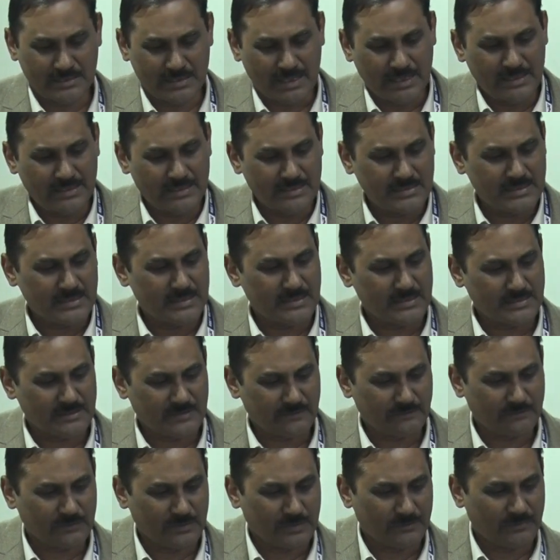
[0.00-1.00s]
eye education,
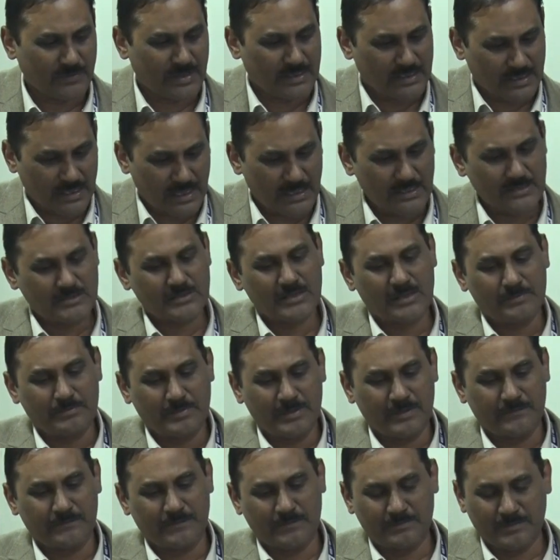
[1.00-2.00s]
and also
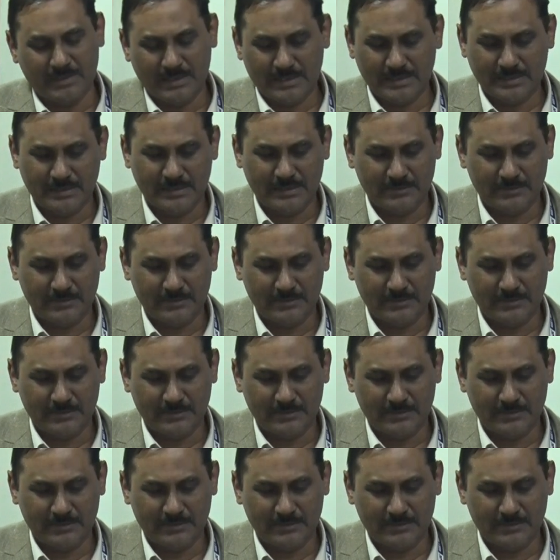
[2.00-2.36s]
apart from that, the